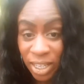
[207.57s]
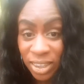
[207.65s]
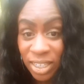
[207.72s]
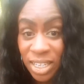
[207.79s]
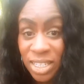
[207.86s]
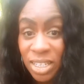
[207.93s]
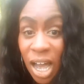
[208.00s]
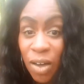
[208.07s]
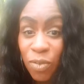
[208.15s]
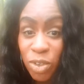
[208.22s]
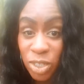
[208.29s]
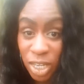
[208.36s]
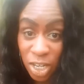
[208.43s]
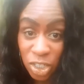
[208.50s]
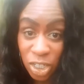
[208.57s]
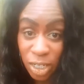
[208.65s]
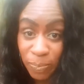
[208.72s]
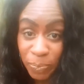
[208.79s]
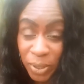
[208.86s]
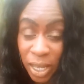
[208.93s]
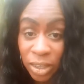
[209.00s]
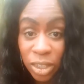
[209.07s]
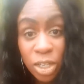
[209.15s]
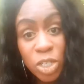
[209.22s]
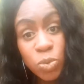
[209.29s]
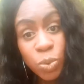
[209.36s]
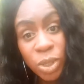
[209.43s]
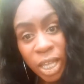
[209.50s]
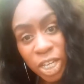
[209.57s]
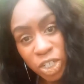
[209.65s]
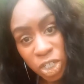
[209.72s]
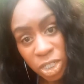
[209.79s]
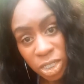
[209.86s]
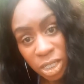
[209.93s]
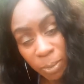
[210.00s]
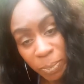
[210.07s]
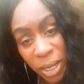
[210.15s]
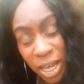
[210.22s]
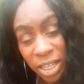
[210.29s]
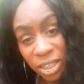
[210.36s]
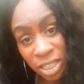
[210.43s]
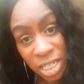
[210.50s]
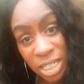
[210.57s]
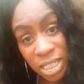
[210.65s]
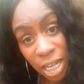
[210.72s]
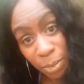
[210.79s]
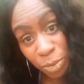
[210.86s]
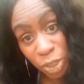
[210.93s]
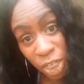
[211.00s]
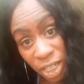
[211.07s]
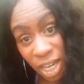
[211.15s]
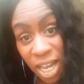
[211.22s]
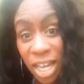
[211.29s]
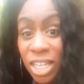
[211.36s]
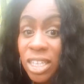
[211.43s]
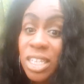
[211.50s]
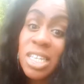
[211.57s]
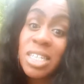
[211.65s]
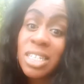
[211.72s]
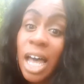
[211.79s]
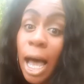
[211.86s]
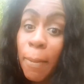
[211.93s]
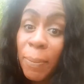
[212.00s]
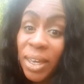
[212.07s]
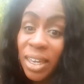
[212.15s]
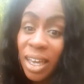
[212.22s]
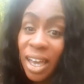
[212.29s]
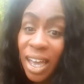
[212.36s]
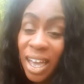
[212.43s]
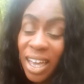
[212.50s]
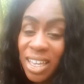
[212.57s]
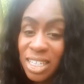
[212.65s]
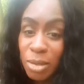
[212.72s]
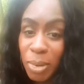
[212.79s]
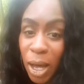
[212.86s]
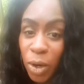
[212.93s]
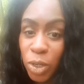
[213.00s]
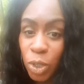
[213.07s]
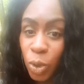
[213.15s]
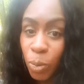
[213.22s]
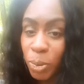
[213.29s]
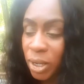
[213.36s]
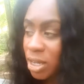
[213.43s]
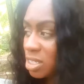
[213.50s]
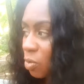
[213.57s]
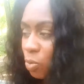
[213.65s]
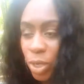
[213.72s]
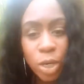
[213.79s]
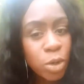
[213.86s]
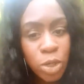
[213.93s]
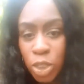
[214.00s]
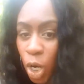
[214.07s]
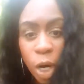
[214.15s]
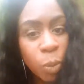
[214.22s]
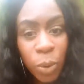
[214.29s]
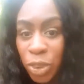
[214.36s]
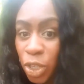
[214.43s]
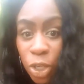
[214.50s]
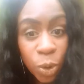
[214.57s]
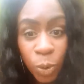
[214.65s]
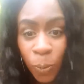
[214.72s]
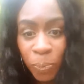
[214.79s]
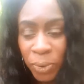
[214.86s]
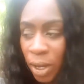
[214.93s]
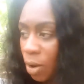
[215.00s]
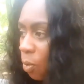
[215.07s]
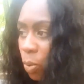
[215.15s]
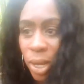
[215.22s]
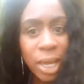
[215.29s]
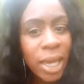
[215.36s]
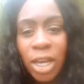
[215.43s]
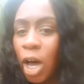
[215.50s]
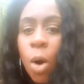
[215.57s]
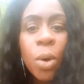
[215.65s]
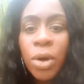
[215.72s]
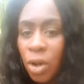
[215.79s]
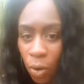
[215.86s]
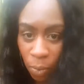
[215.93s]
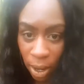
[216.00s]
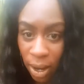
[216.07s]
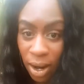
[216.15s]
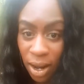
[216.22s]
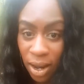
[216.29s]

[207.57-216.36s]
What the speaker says: This conversation, this relationship, this subject, this topic is about you. Because if we don't start with you, we ain't going nowhere.